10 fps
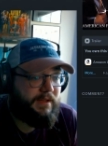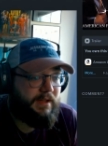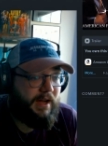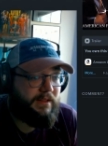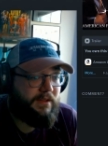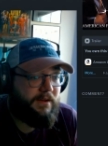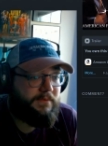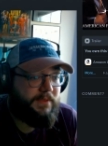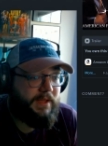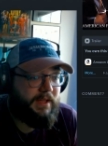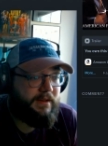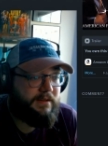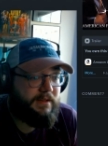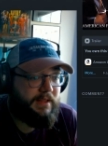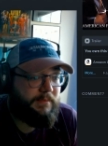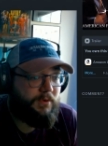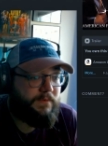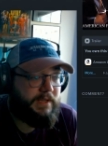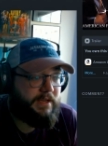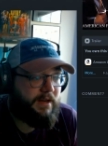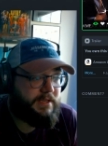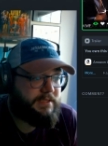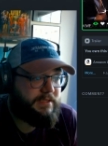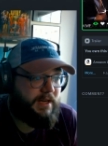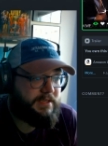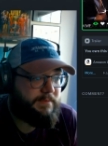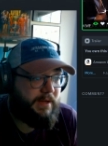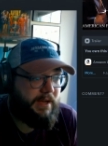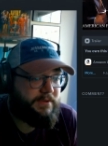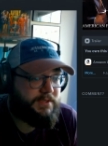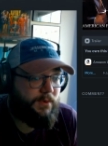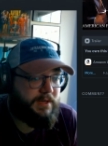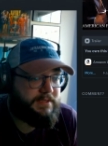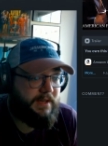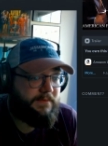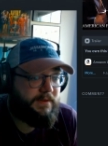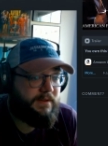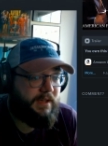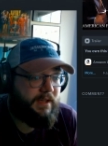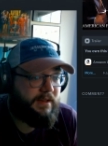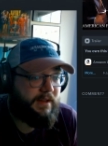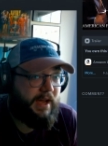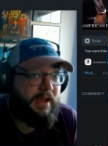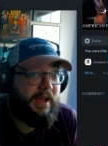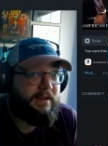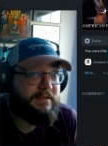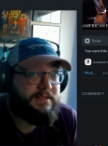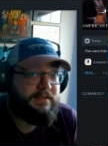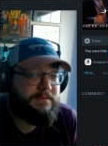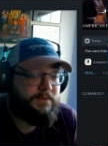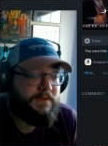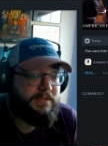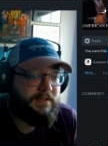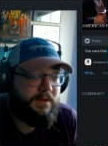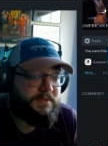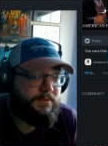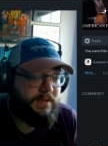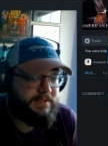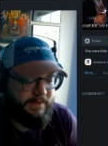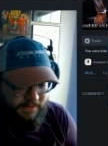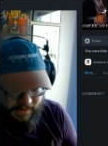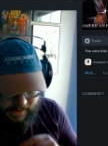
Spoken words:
I loved that in the movie he constantly talks about how he's 27, and I hadn't seen this movie until I was 27.